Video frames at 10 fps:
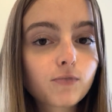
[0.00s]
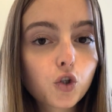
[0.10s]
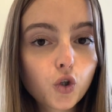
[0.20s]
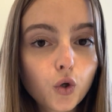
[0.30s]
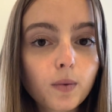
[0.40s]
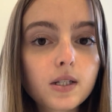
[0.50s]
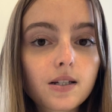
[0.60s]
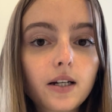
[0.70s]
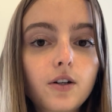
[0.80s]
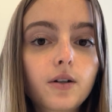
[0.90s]
2 months
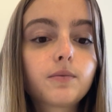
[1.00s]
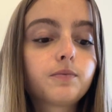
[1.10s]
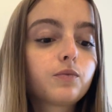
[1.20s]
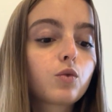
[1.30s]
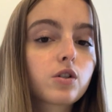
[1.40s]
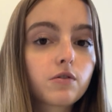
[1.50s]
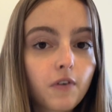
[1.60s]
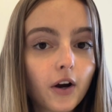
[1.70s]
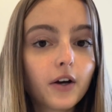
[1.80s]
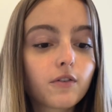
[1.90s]
later, which is
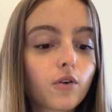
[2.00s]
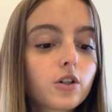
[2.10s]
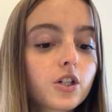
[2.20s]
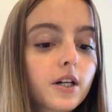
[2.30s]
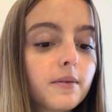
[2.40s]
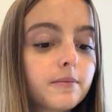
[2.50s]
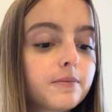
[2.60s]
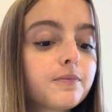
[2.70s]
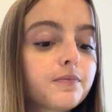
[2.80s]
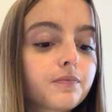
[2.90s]
very unfortunate.
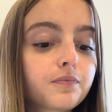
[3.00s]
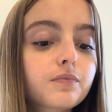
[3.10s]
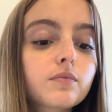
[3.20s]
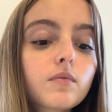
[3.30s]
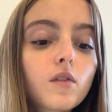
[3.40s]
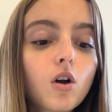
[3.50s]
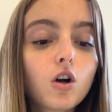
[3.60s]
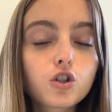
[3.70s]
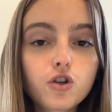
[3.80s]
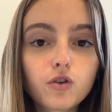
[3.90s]

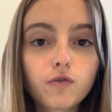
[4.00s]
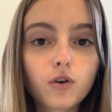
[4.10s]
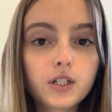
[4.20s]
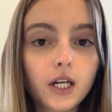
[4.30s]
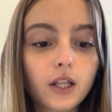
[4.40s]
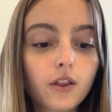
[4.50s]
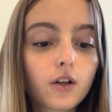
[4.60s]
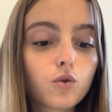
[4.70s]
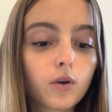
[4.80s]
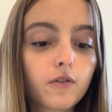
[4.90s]
On June 14th,
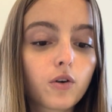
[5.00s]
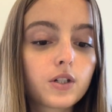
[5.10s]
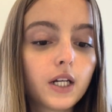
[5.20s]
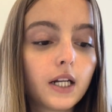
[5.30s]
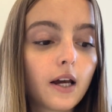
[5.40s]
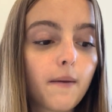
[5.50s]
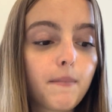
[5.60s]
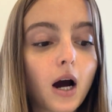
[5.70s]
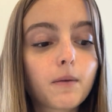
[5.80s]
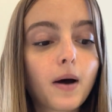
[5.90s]
2014, a
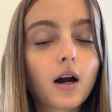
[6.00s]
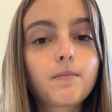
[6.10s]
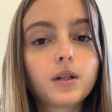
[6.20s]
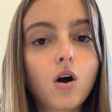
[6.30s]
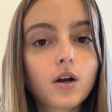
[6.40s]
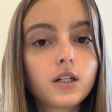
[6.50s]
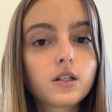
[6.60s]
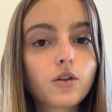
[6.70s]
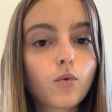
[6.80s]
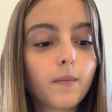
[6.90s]
backpack belonging
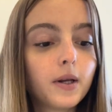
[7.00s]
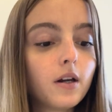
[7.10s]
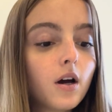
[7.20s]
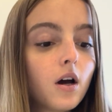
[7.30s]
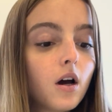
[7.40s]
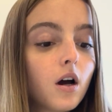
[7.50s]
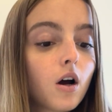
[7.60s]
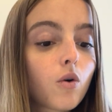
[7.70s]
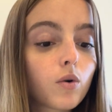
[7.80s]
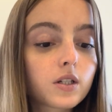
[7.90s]
to the woman
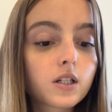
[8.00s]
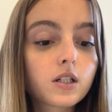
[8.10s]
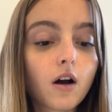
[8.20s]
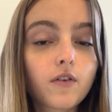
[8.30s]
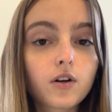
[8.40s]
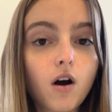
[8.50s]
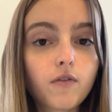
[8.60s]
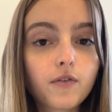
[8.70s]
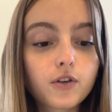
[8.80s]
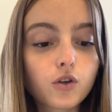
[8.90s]
was discovered
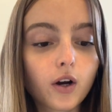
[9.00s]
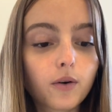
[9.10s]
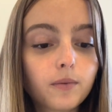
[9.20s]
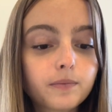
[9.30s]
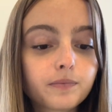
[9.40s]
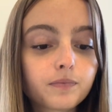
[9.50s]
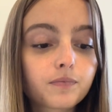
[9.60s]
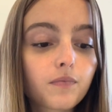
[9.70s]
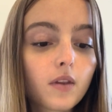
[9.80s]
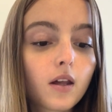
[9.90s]
off of the trail.
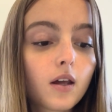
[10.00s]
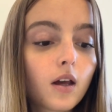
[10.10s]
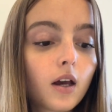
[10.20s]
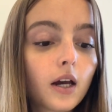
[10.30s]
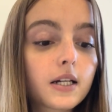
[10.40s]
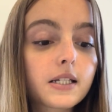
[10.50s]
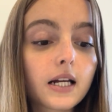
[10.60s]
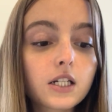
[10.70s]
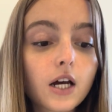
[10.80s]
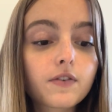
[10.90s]
It is
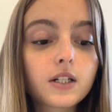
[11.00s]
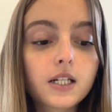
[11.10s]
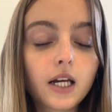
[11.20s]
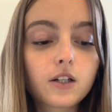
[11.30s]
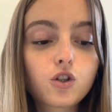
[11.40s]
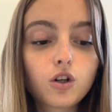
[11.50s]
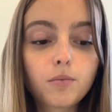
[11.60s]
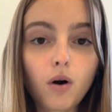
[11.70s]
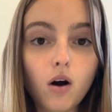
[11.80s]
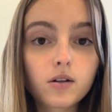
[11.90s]
said to have contained two
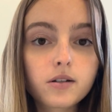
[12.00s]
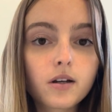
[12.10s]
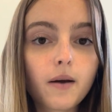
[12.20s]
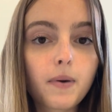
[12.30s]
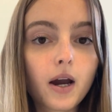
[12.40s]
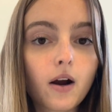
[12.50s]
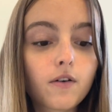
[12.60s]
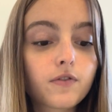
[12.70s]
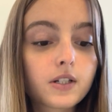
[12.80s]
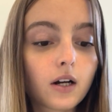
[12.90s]

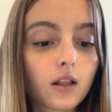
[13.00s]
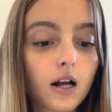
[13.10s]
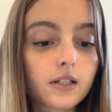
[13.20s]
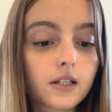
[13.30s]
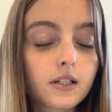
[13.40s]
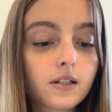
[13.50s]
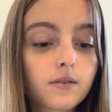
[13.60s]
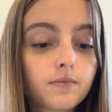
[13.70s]
sunglasses,